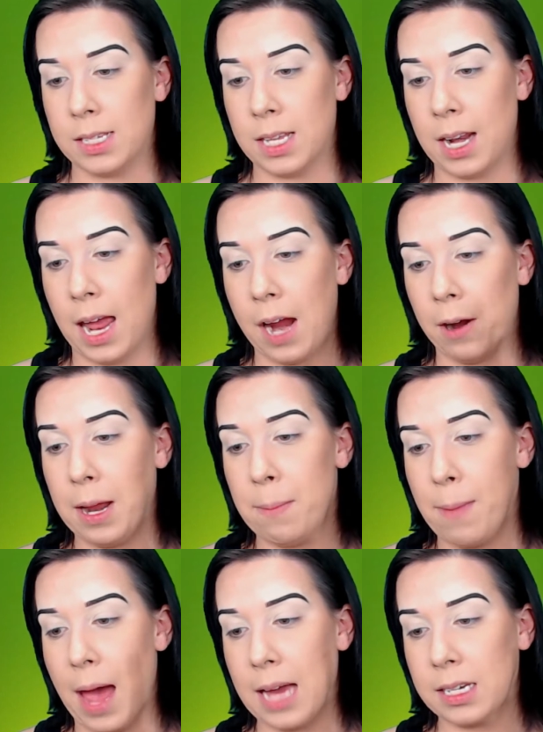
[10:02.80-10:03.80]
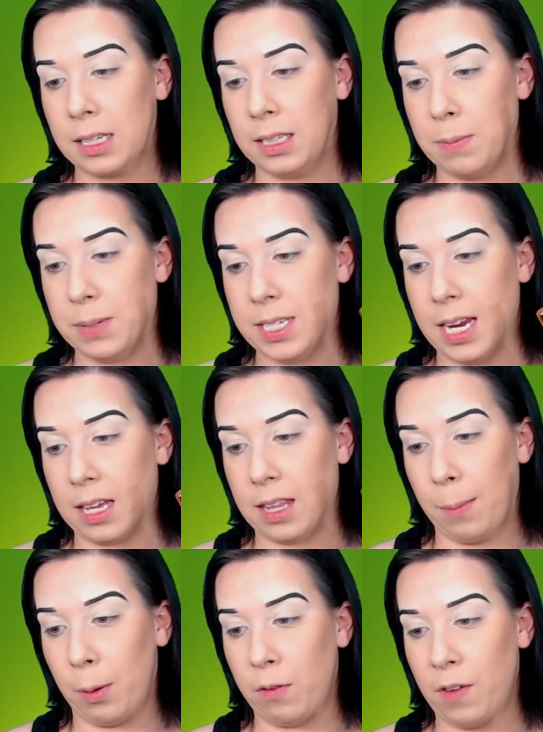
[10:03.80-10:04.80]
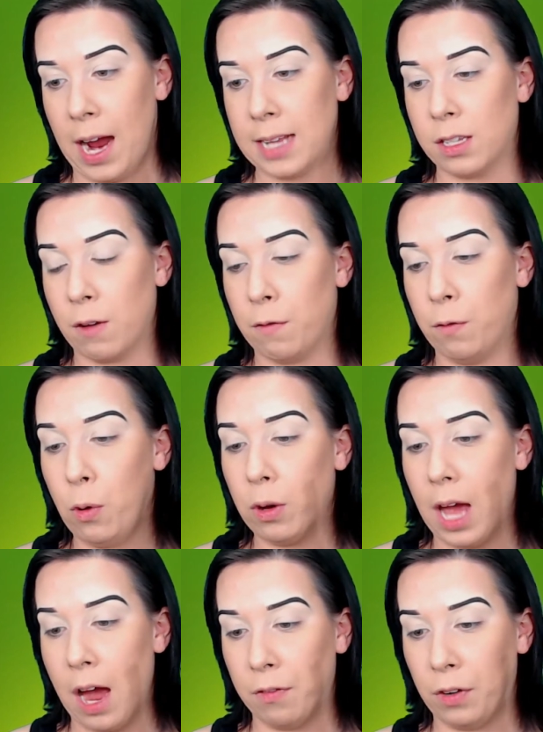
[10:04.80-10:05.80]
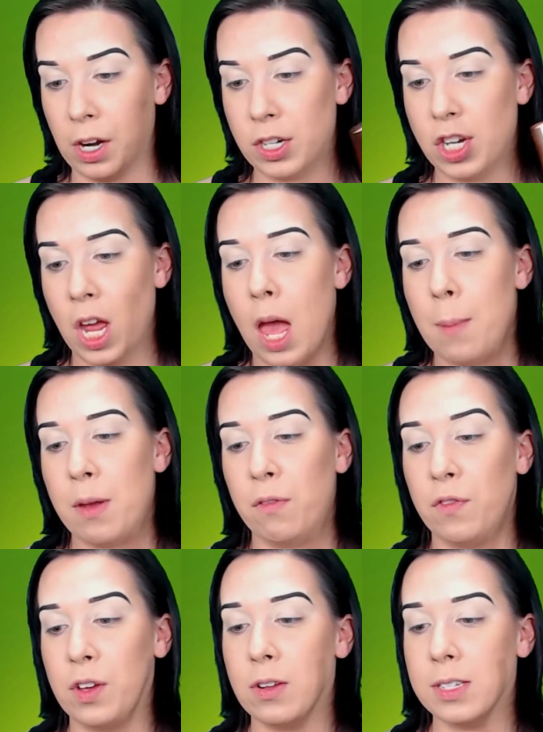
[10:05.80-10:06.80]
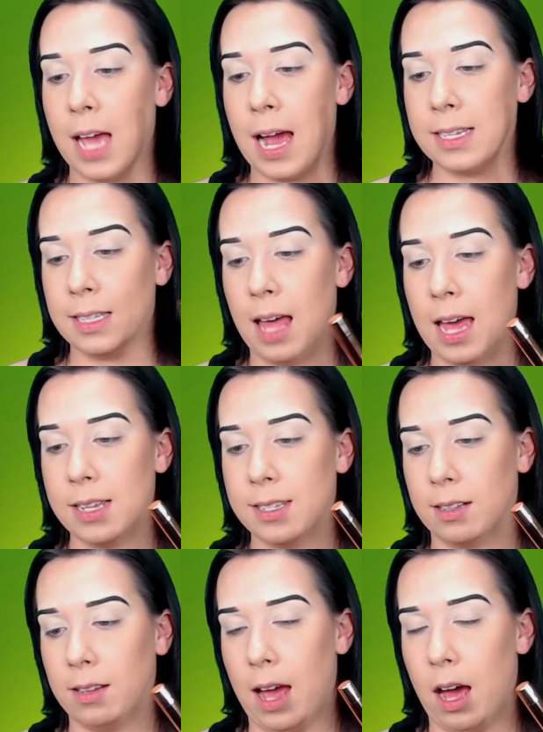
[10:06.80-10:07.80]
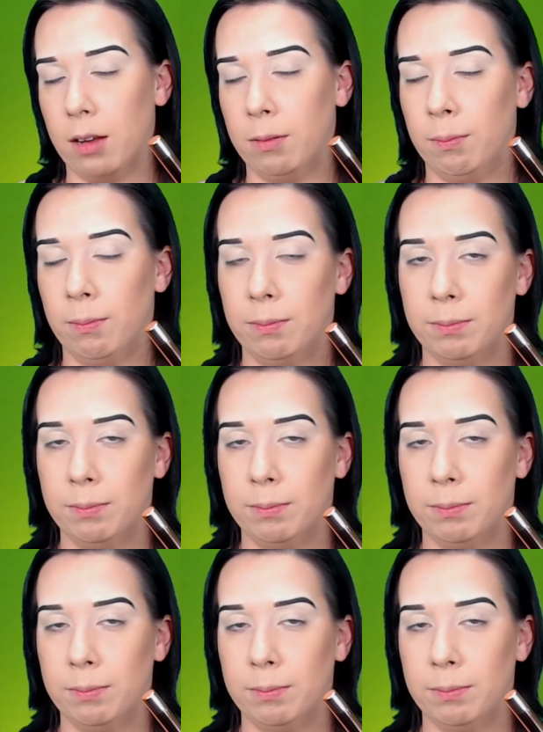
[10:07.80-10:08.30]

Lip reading: an airy matte lipstick that provides full coverage but feels as light as a cloud.